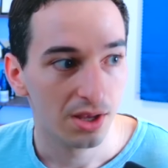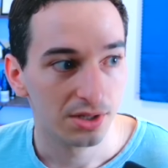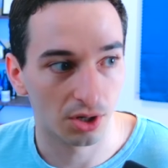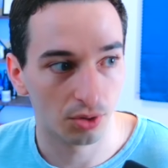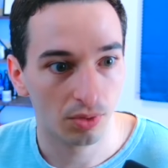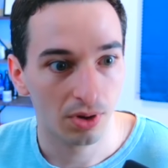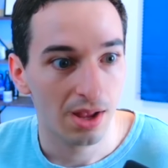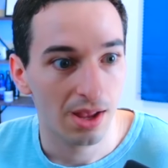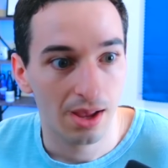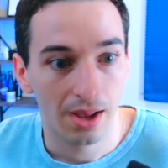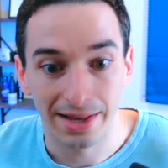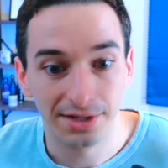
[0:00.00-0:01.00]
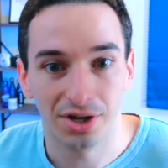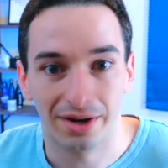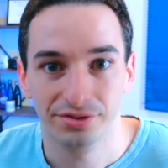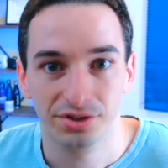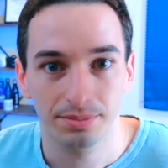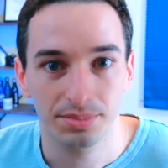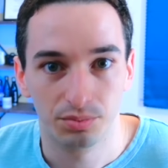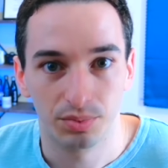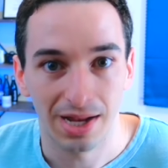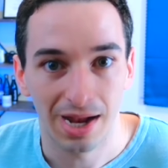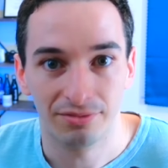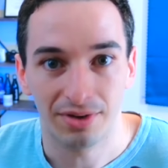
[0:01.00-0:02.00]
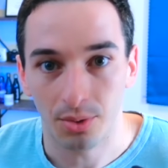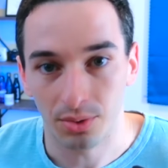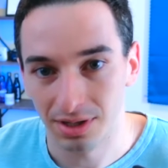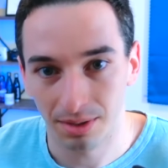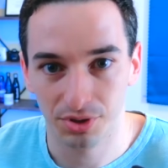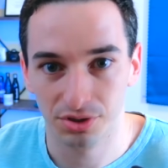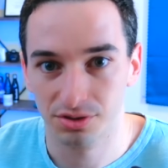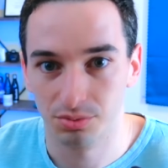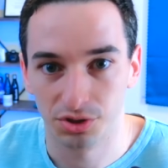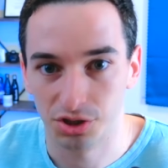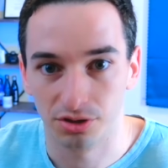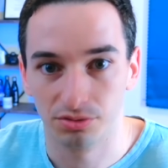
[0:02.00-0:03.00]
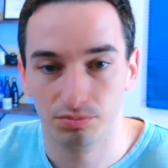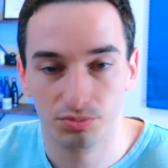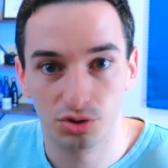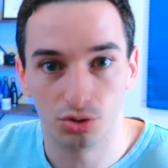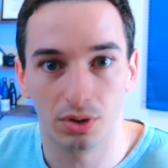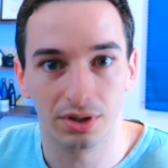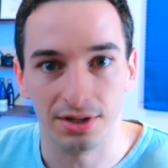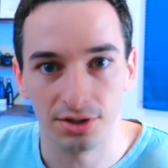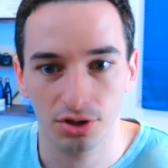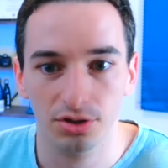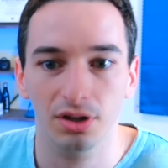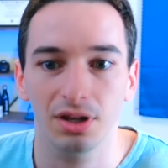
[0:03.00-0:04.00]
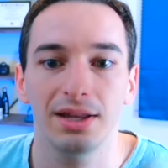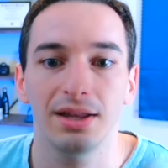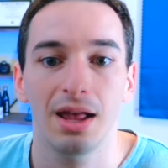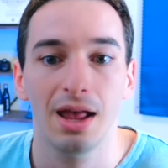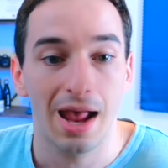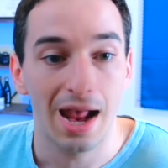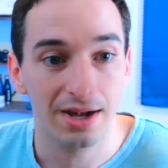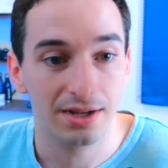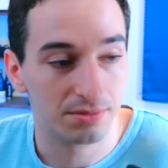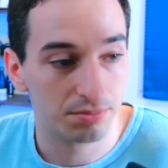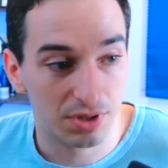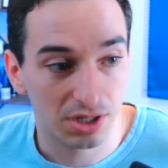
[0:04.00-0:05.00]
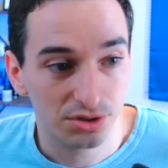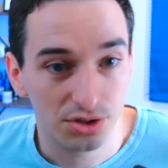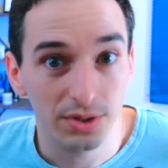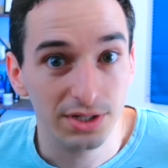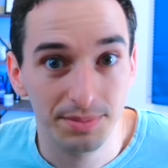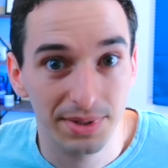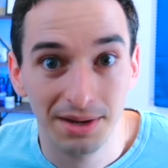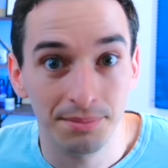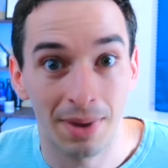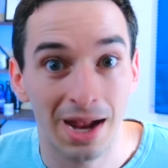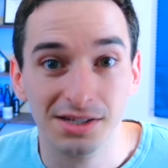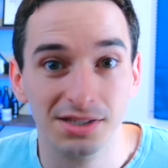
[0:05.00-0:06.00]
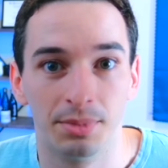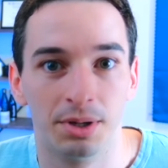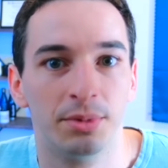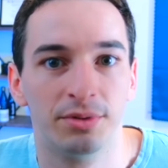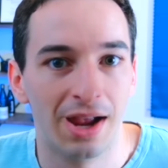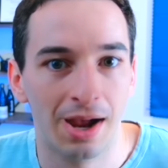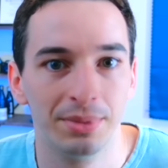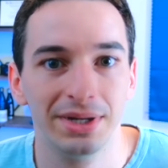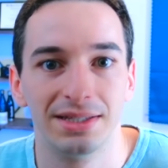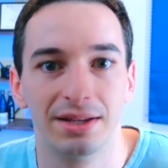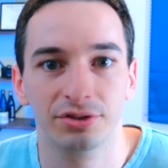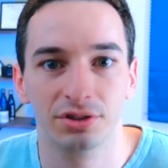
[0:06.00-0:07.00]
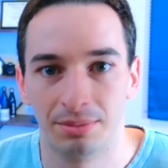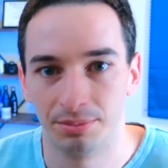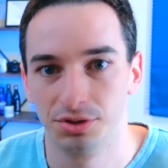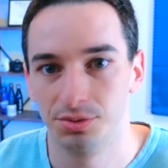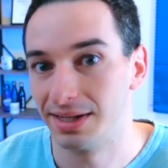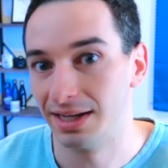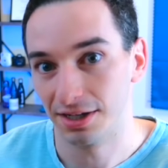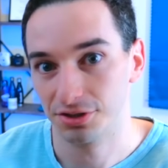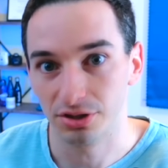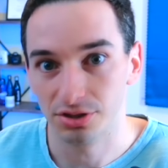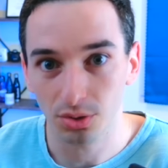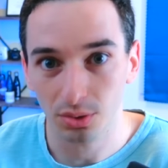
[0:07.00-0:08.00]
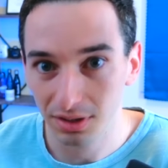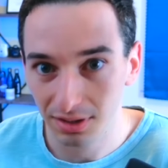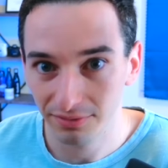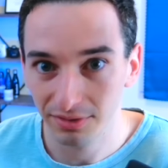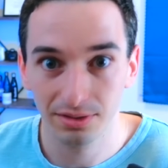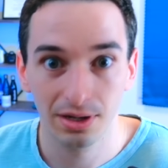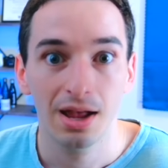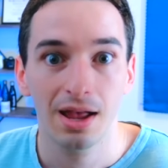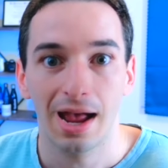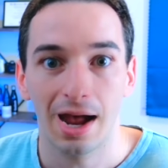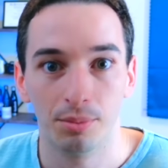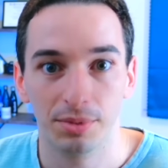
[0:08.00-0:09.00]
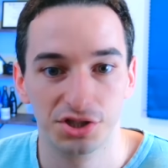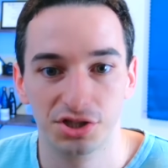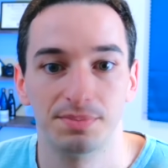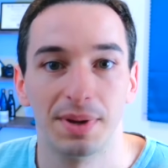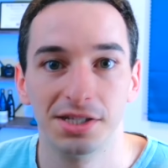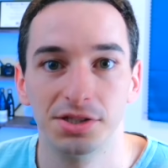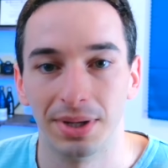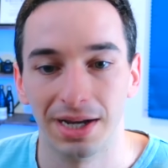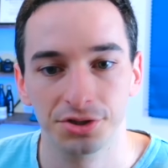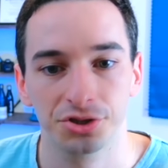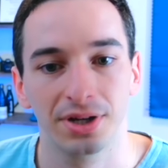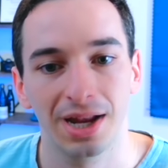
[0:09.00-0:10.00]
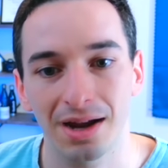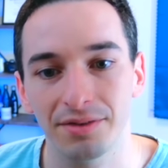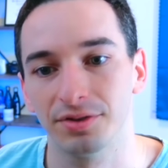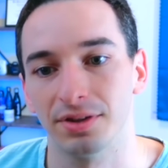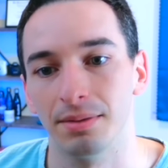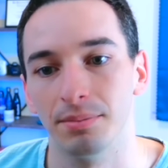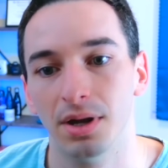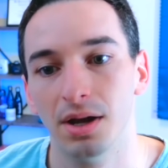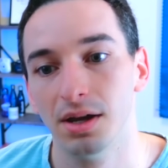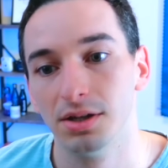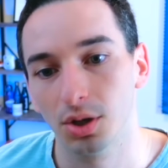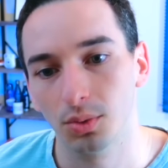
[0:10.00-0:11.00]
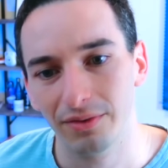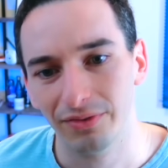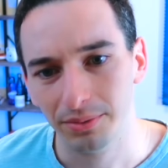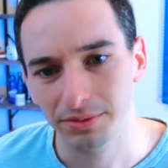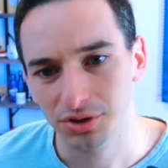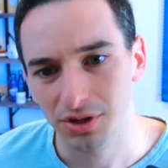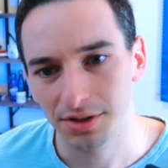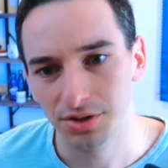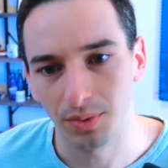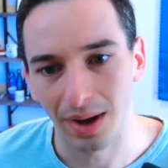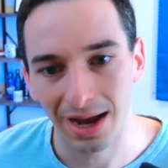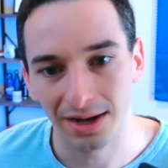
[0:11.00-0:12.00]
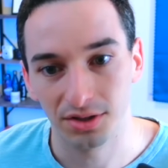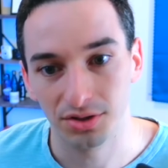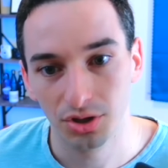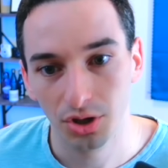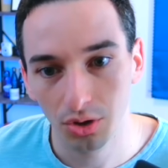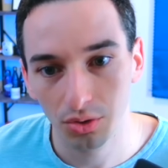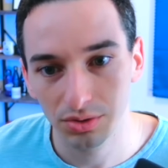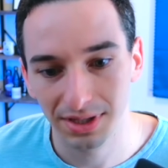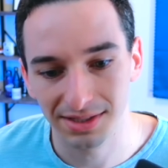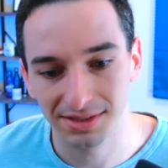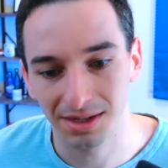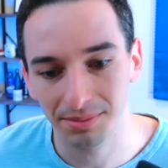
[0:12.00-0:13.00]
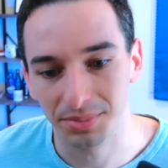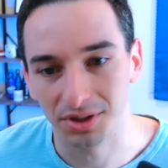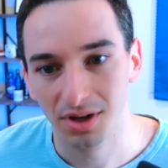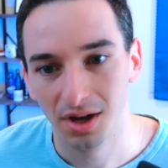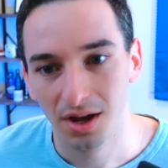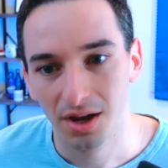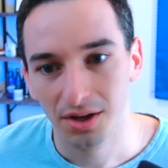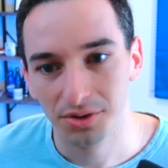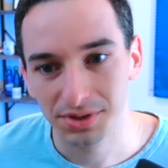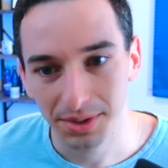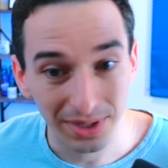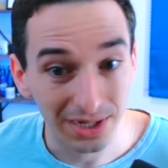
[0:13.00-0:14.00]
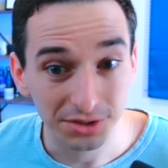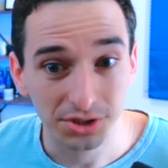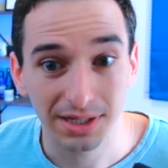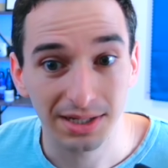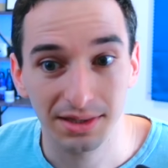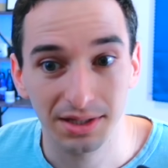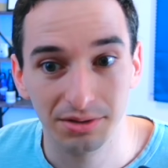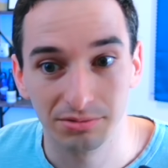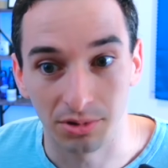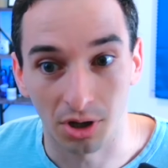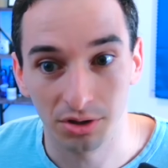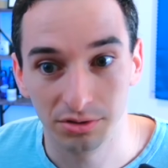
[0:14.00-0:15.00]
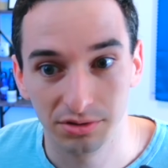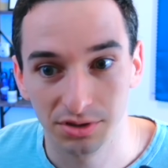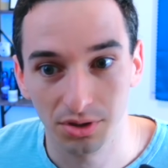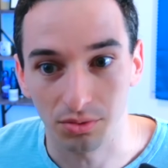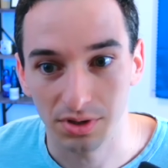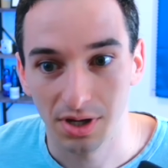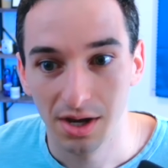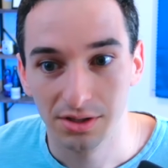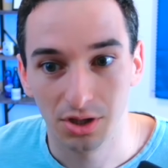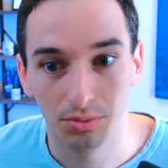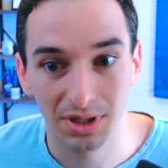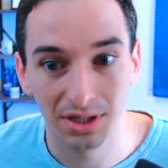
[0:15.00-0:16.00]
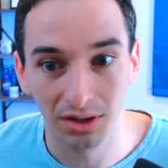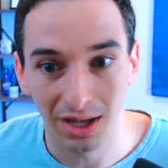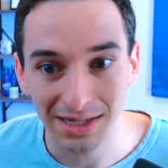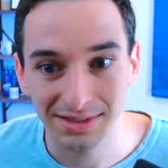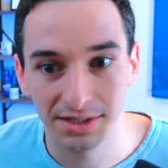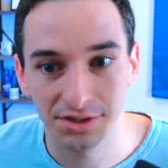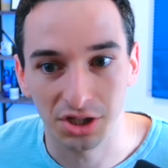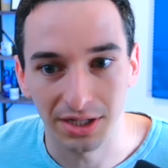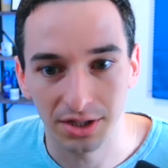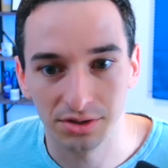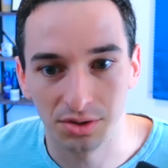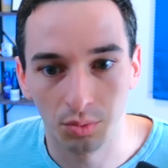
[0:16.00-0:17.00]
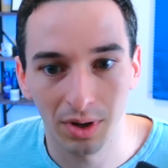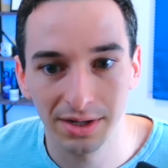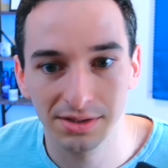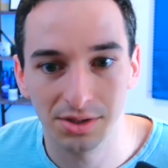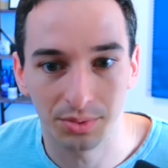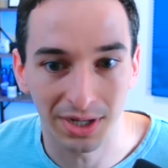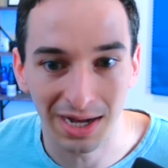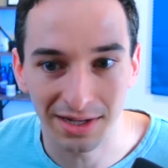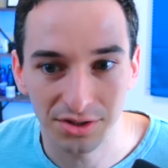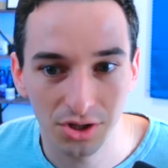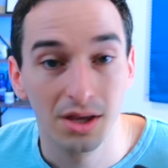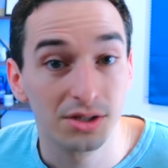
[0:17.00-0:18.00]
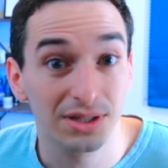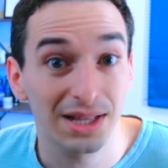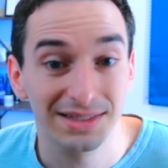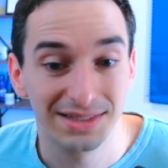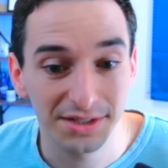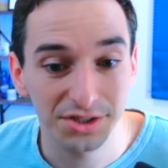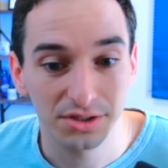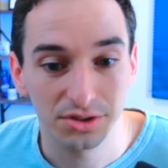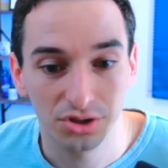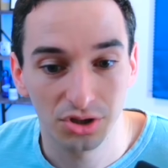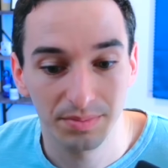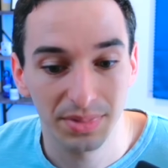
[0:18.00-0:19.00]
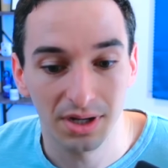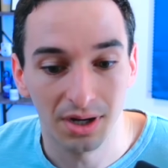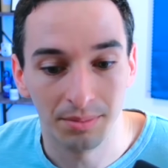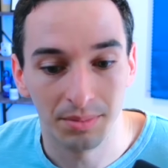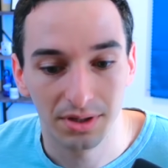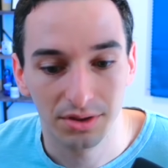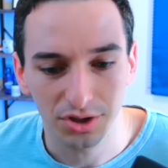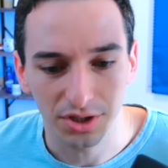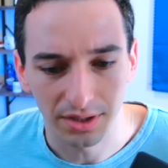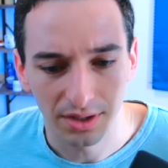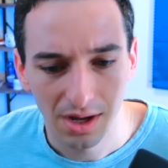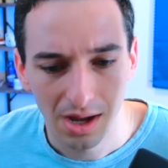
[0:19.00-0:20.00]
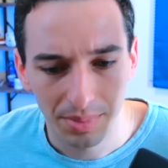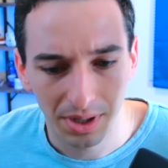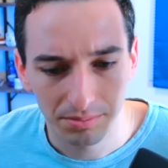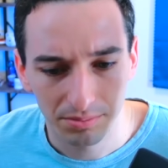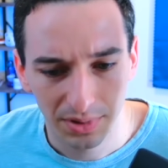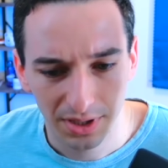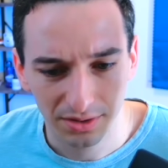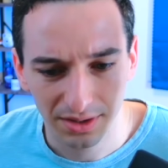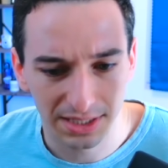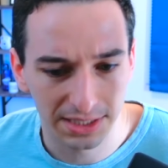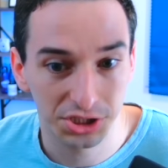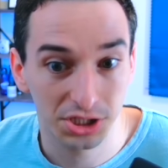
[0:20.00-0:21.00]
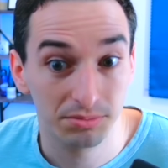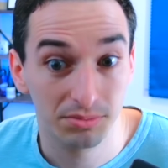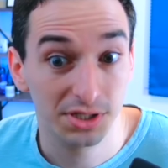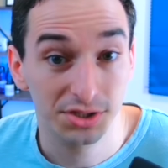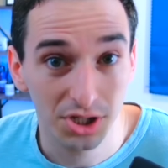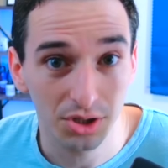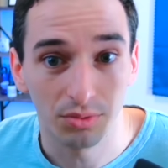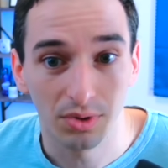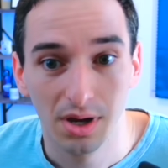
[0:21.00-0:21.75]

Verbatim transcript: So in JavaScript, we have our numbers, which are stored internally, and there's going to be a maximum of how many different numbers we can actually store given how much space we actually have for them. So if I would try to add two to this number, you see we actually get the wrong result. So the last digit here is a one, so we're adding two, so that digit should become three. But here the digit is two.